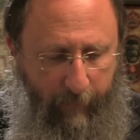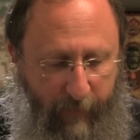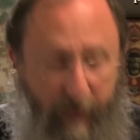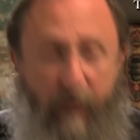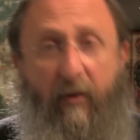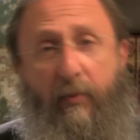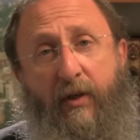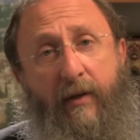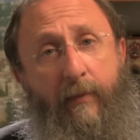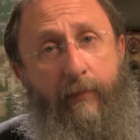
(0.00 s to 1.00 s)

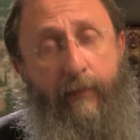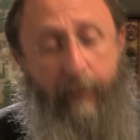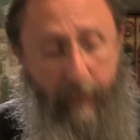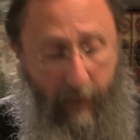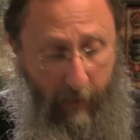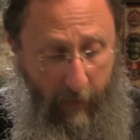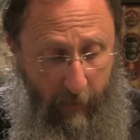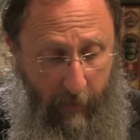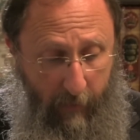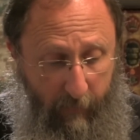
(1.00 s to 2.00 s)
description
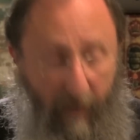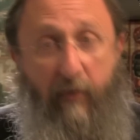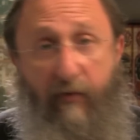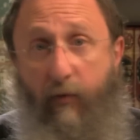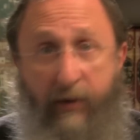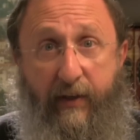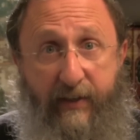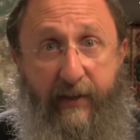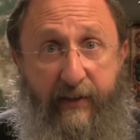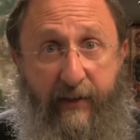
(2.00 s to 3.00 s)
right before the
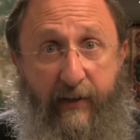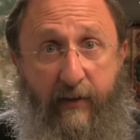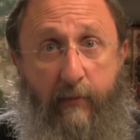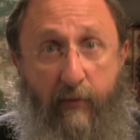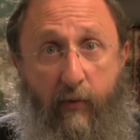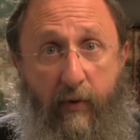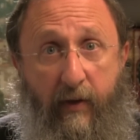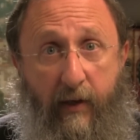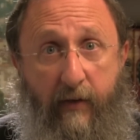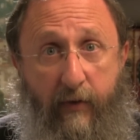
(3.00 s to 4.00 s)
tzitzit, before
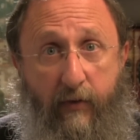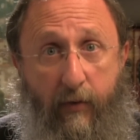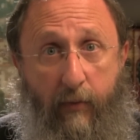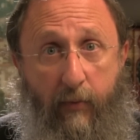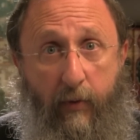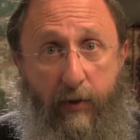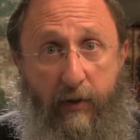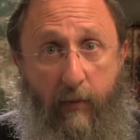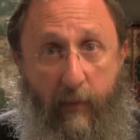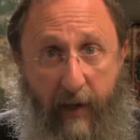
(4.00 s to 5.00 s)
the end of the Torah
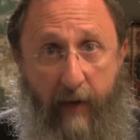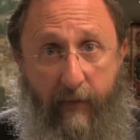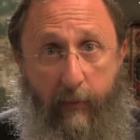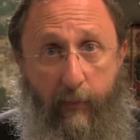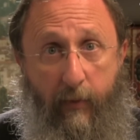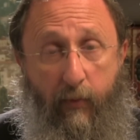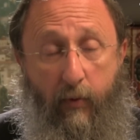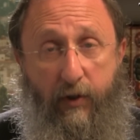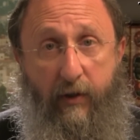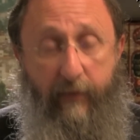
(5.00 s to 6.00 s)
portion, where we have the
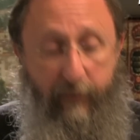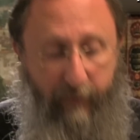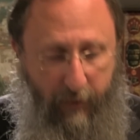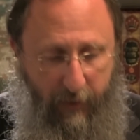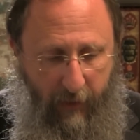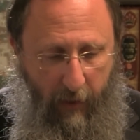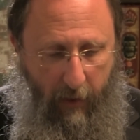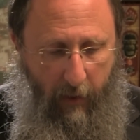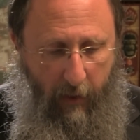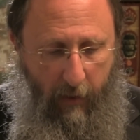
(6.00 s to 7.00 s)
portion of the fringes,
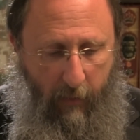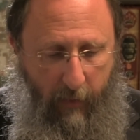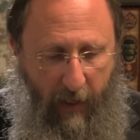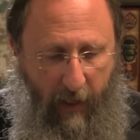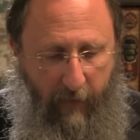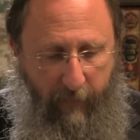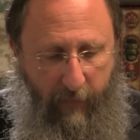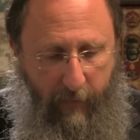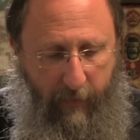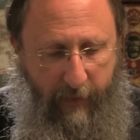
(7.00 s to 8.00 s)
we have
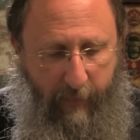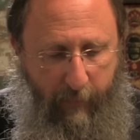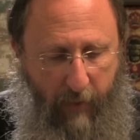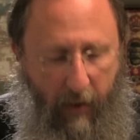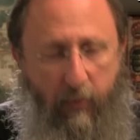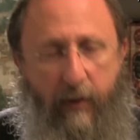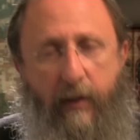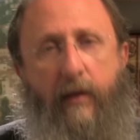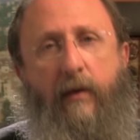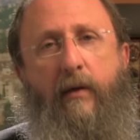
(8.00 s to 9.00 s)
this
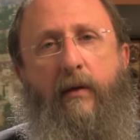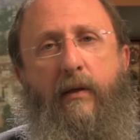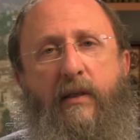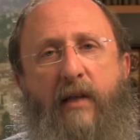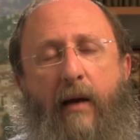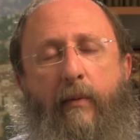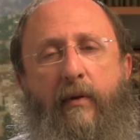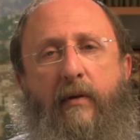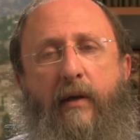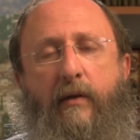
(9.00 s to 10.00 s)
public
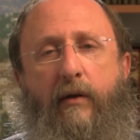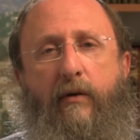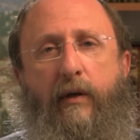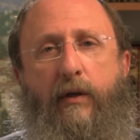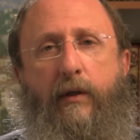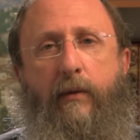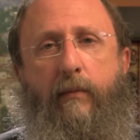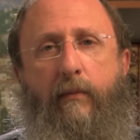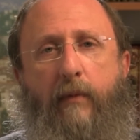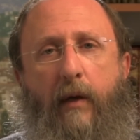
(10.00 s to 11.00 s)
Sabbath
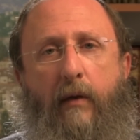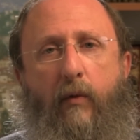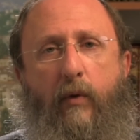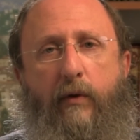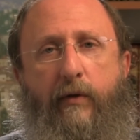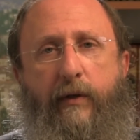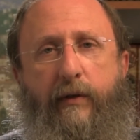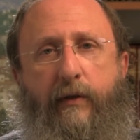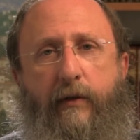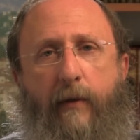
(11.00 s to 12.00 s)
desecration in the
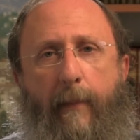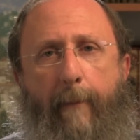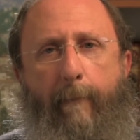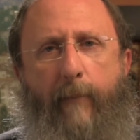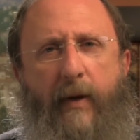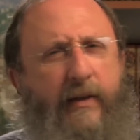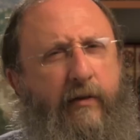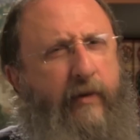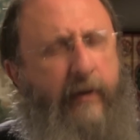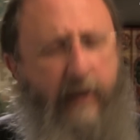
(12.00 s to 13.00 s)
wilderness. And it's
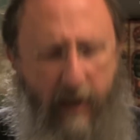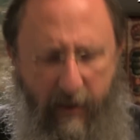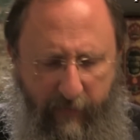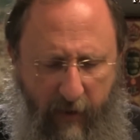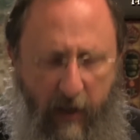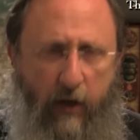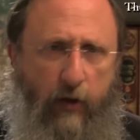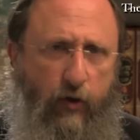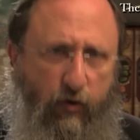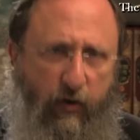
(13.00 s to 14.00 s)
a very kind of
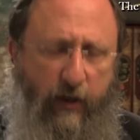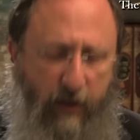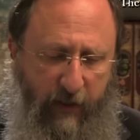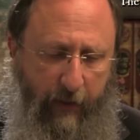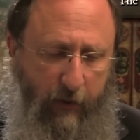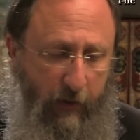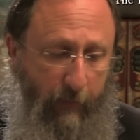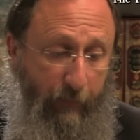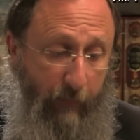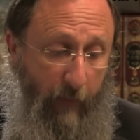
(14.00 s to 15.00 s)
strange section.